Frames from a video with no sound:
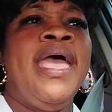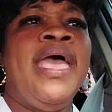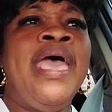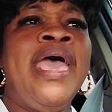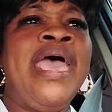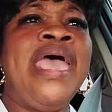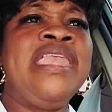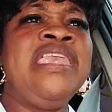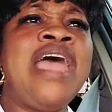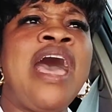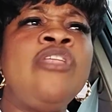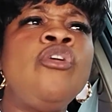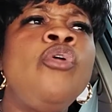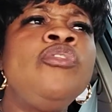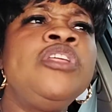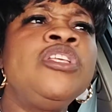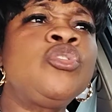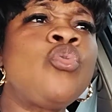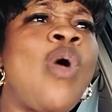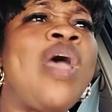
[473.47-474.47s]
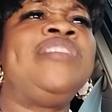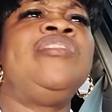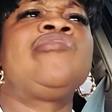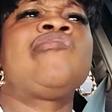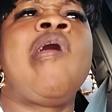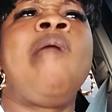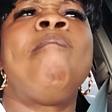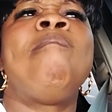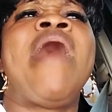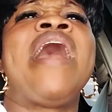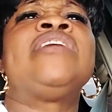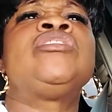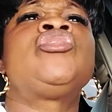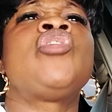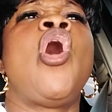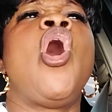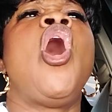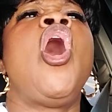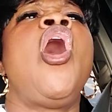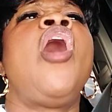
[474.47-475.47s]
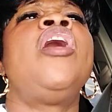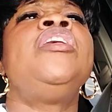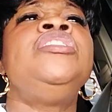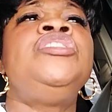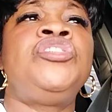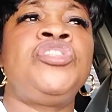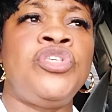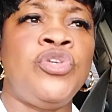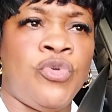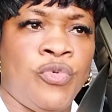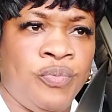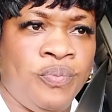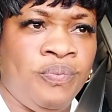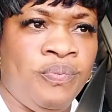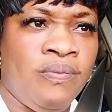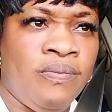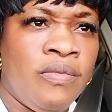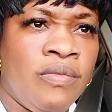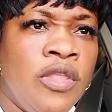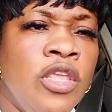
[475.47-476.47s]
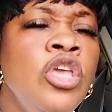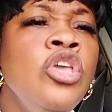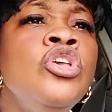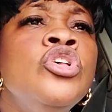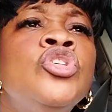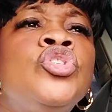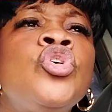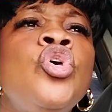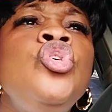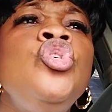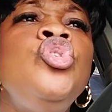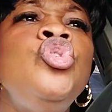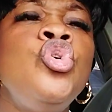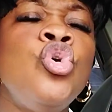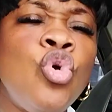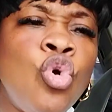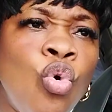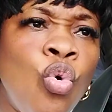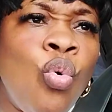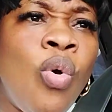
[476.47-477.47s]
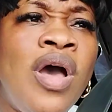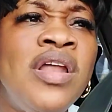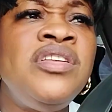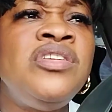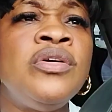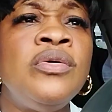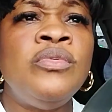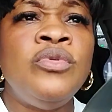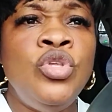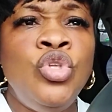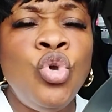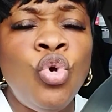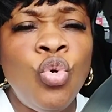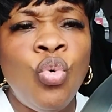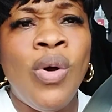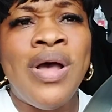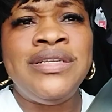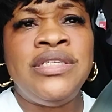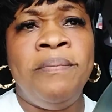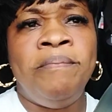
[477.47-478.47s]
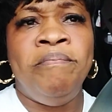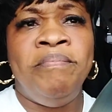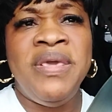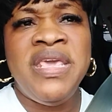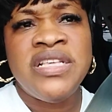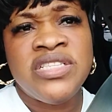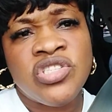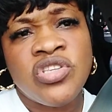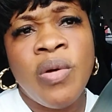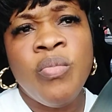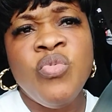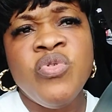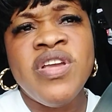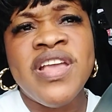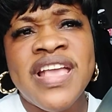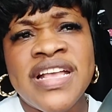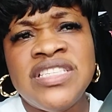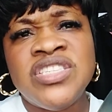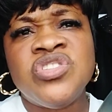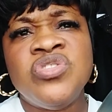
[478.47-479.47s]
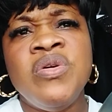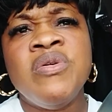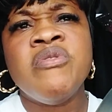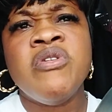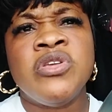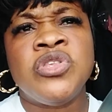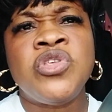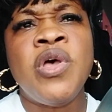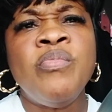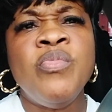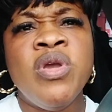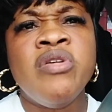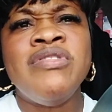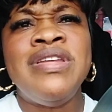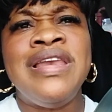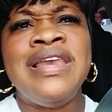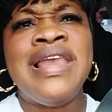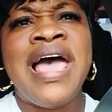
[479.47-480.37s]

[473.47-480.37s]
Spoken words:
And not only twice, it comes back to haunt you. So you want to be somewhere, get somewhere in